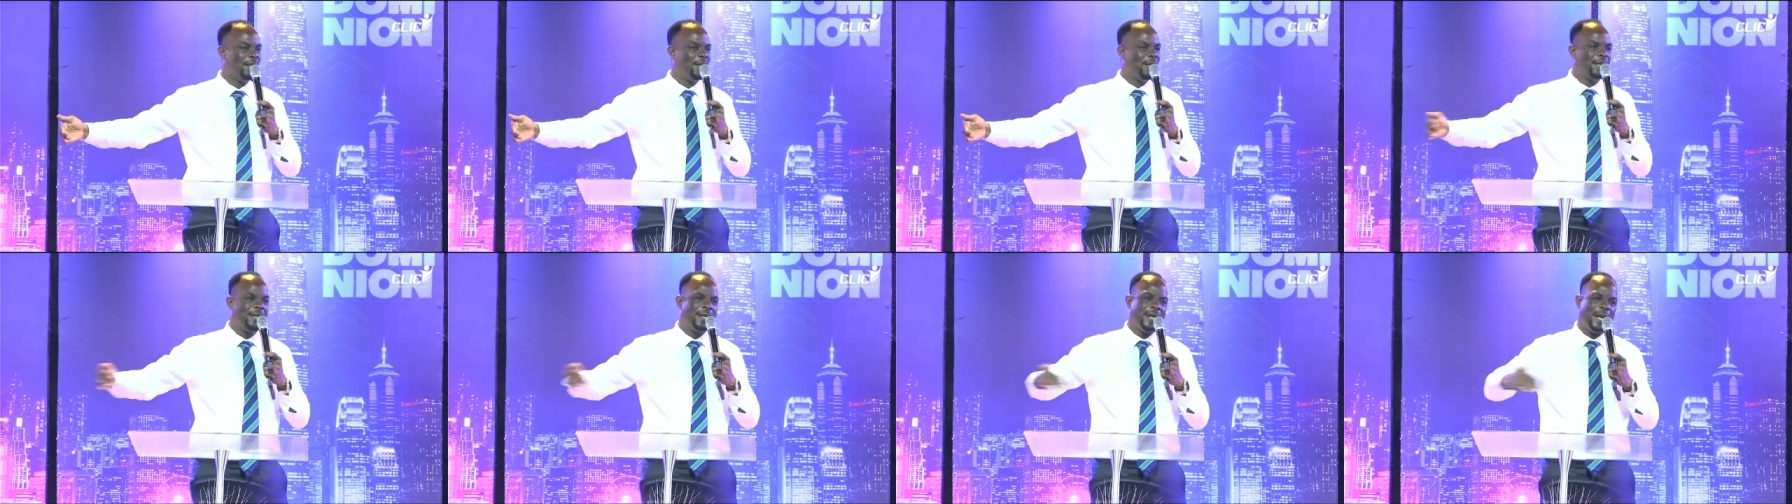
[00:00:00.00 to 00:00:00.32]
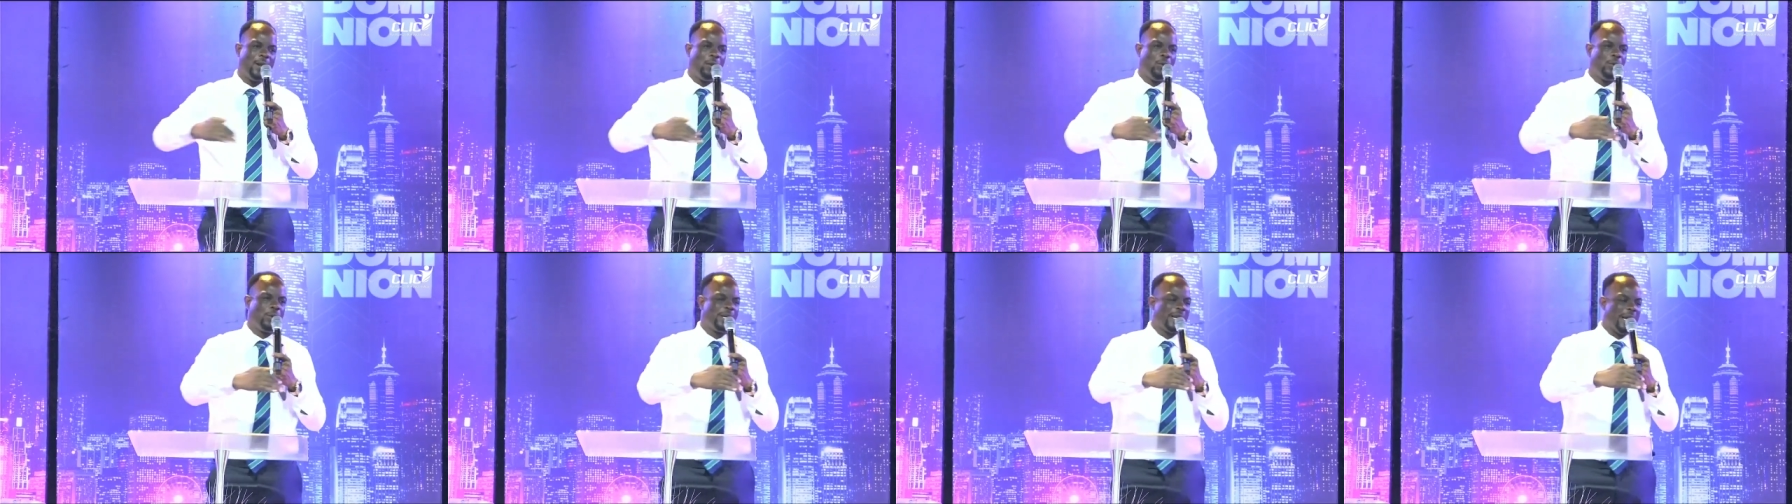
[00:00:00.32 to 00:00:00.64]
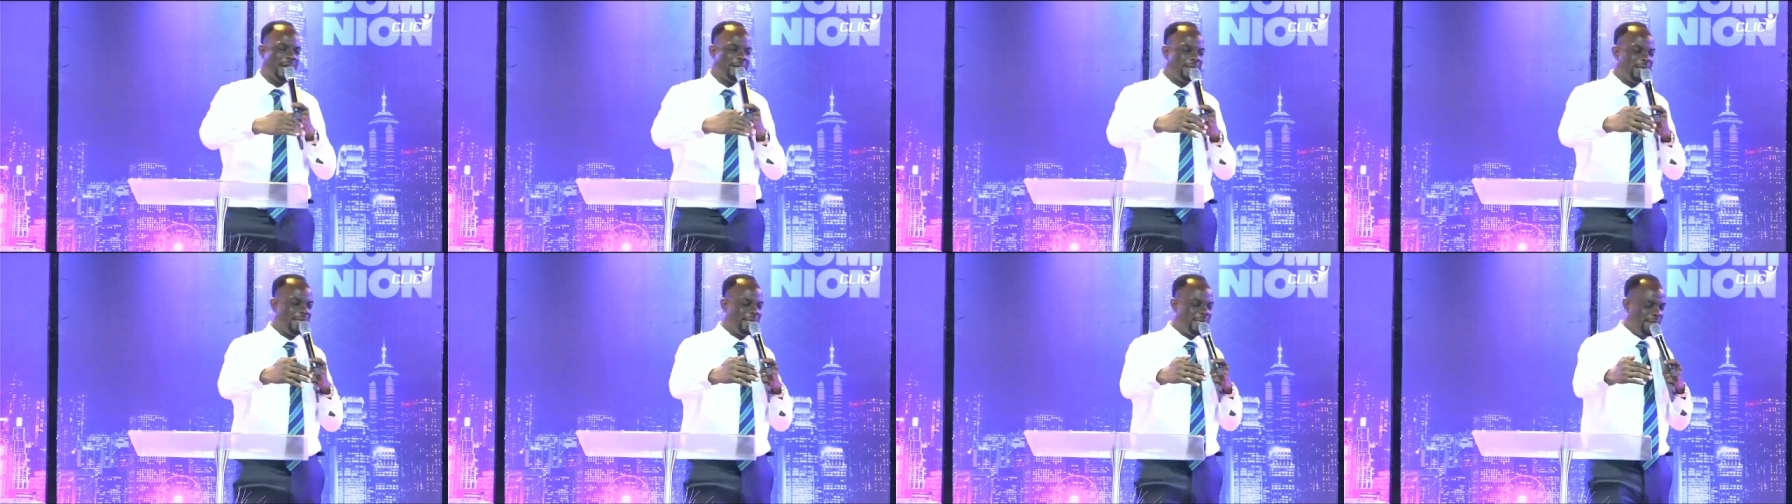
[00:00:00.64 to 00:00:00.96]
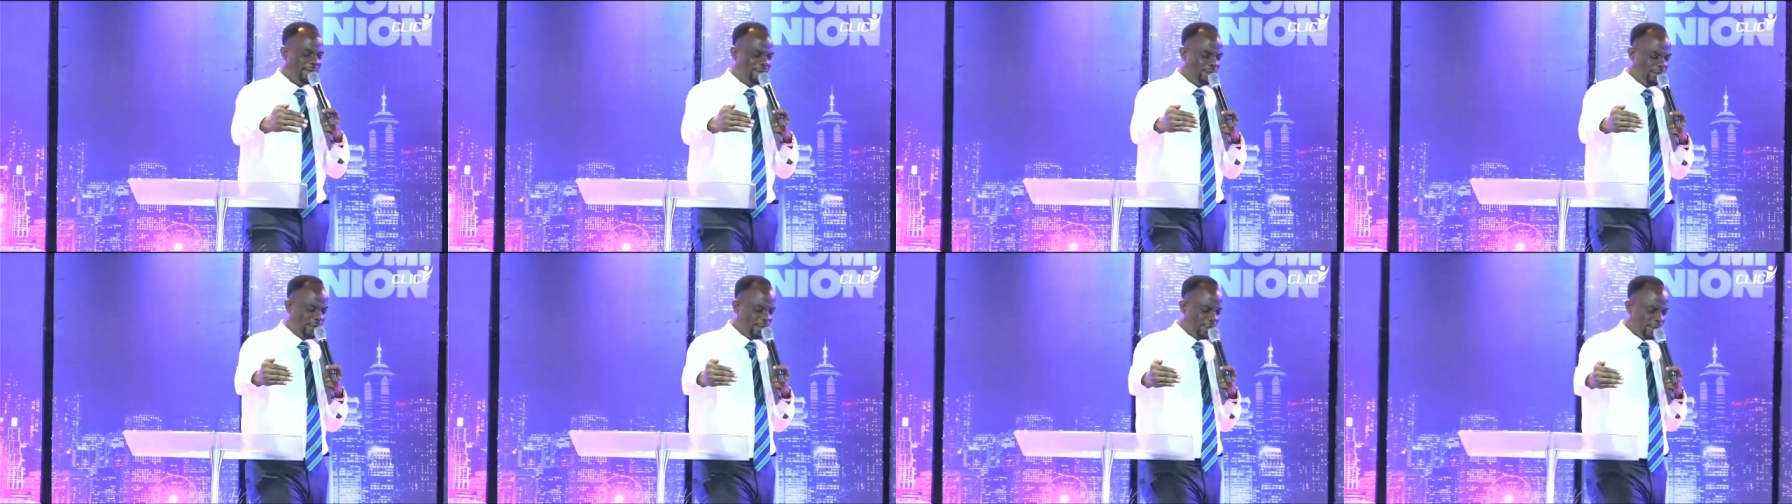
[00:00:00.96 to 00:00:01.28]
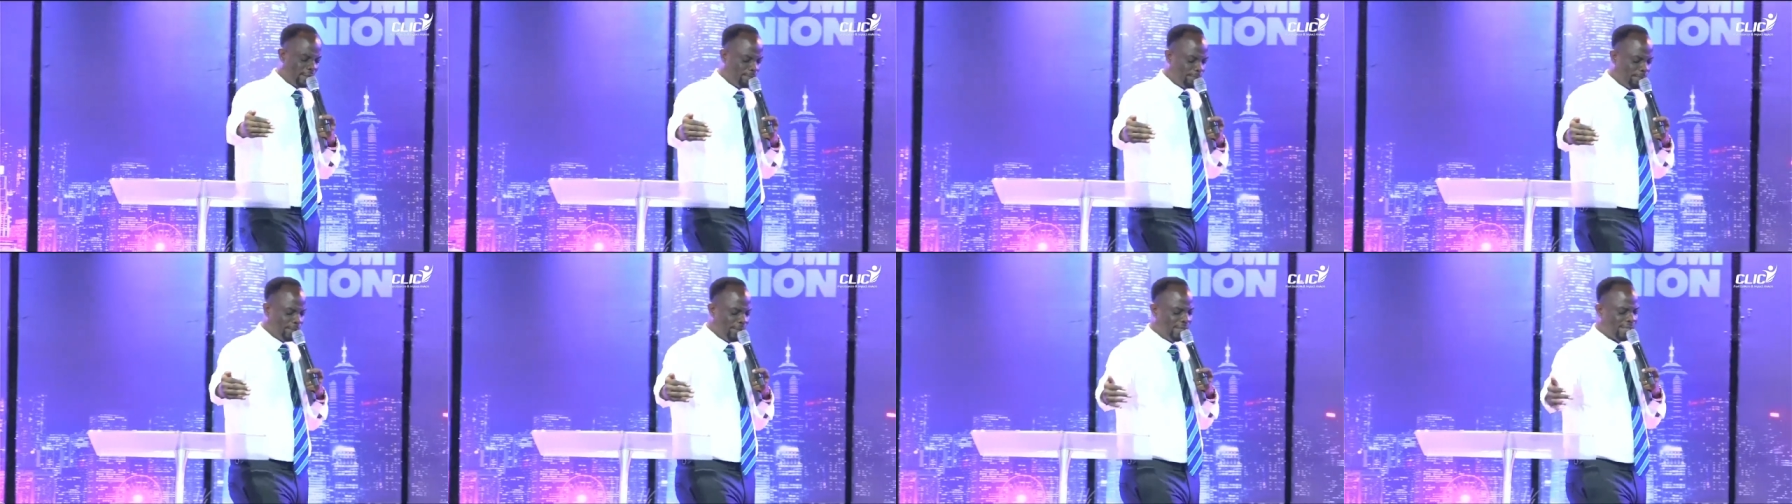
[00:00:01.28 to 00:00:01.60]
That look at that if this
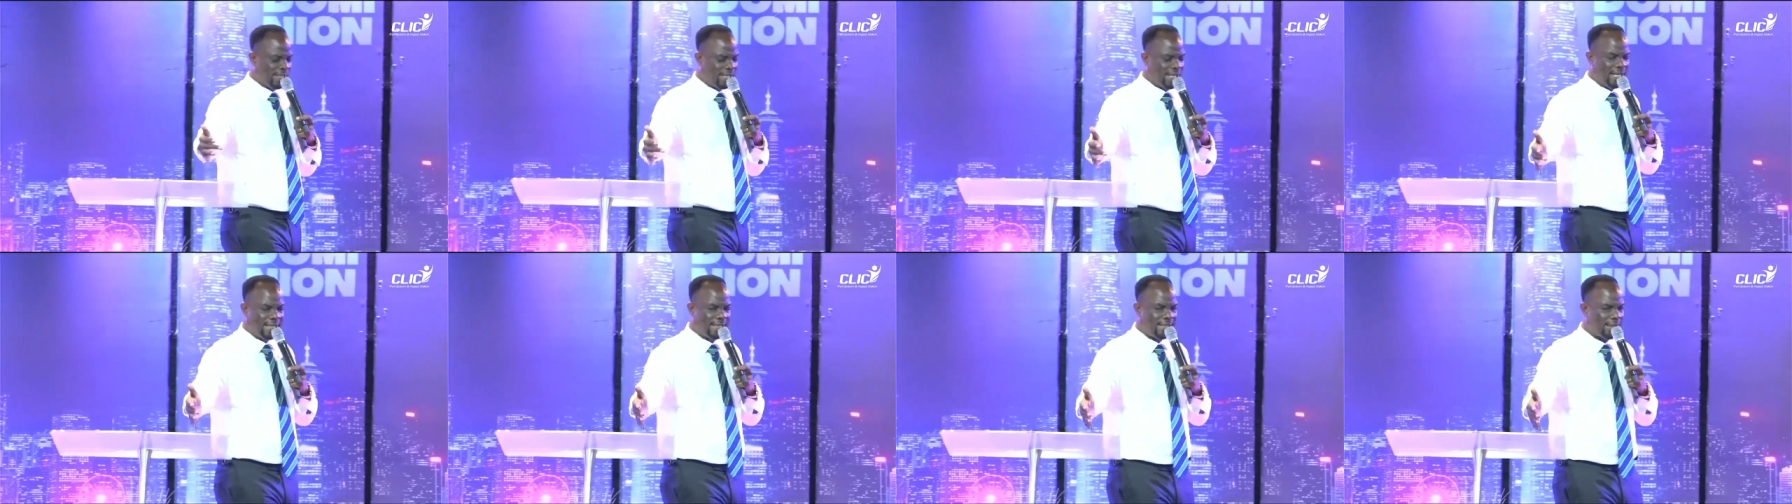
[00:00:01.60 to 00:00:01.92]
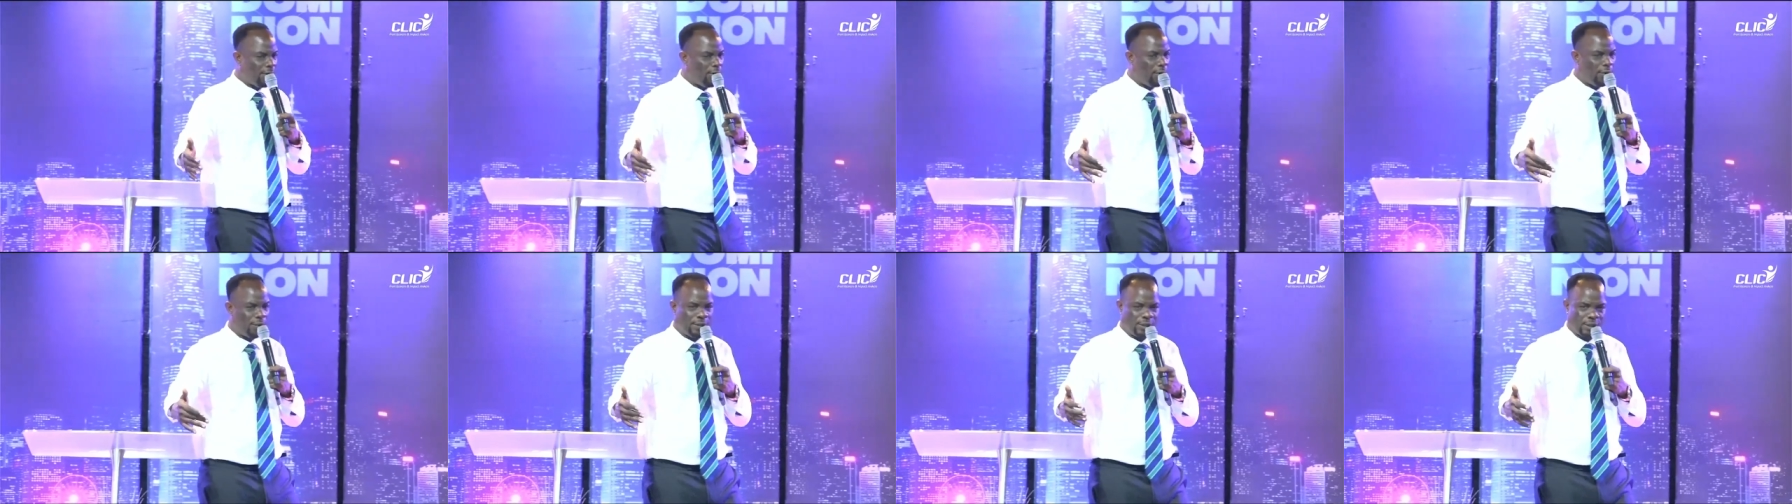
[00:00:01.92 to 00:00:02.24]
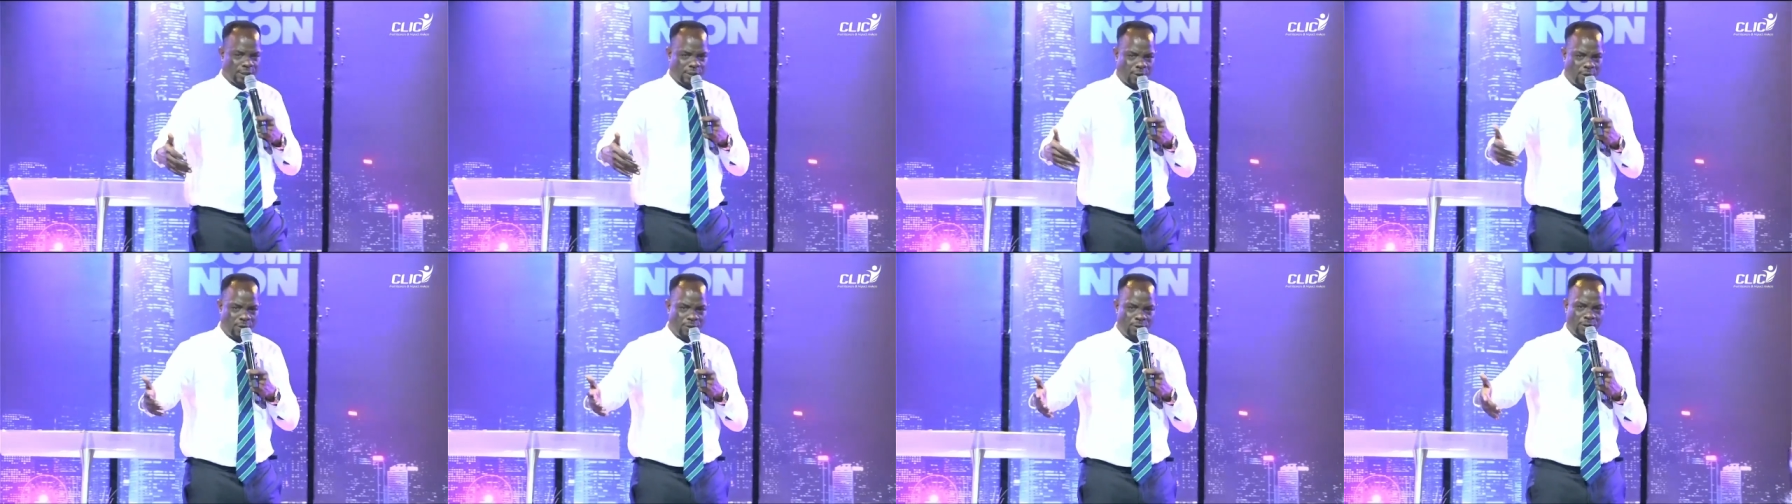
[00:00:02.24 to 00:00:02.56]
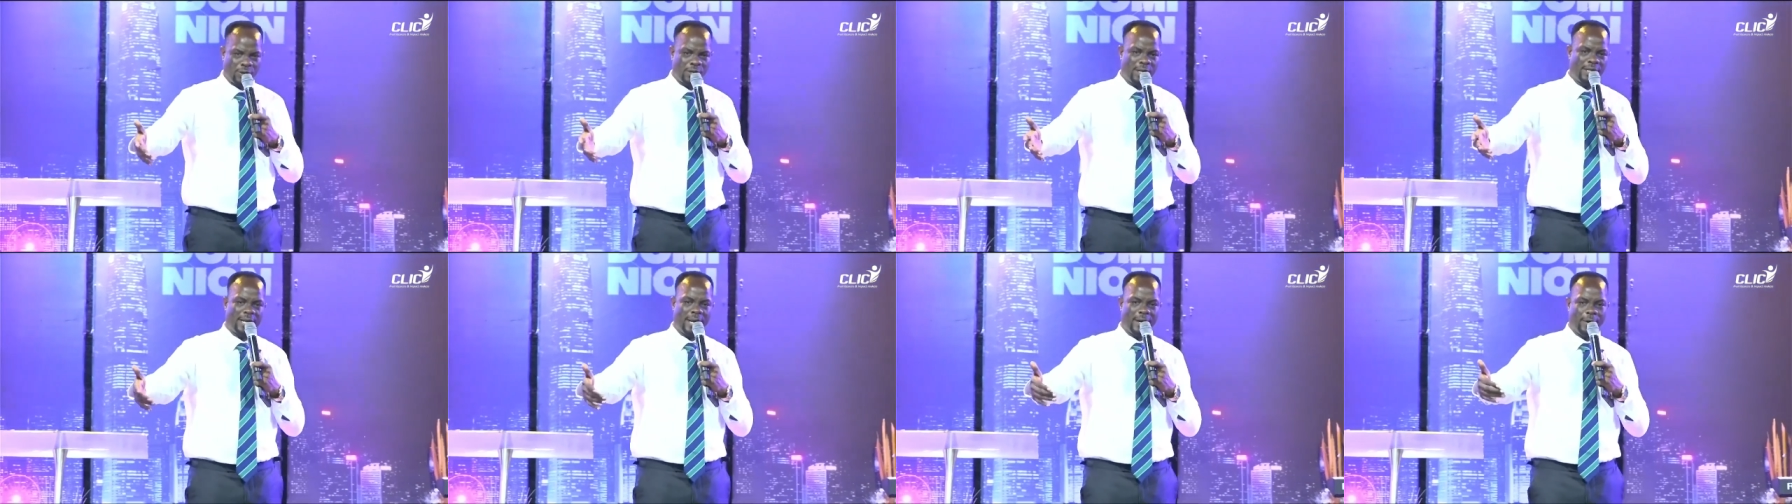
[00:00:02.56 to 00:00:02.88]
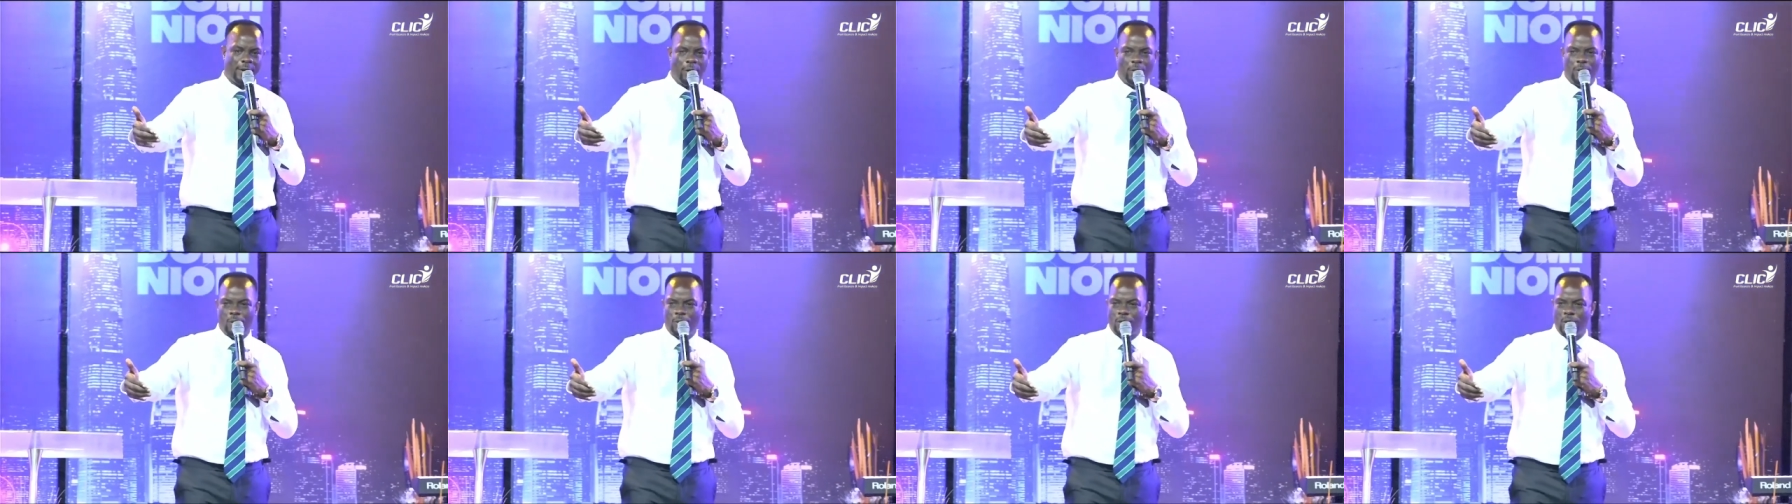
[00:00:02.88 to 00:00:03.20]
business or this contract I
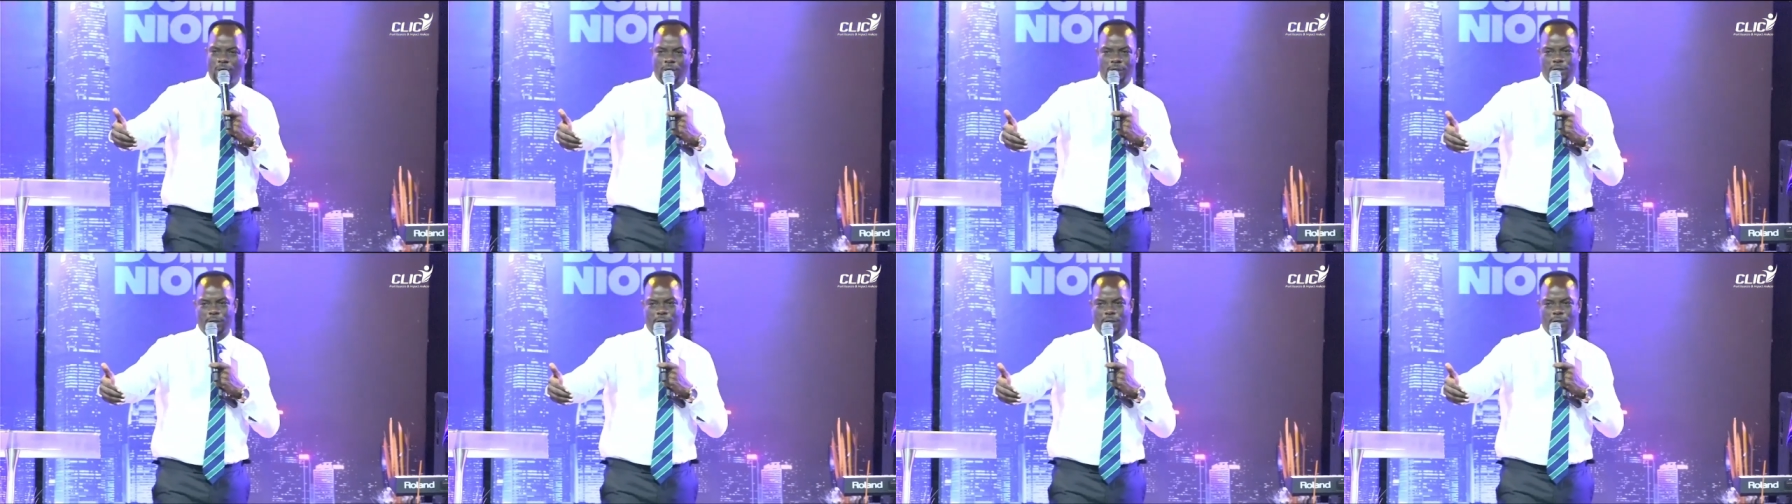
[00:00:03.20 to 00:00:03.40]
don't know doesn't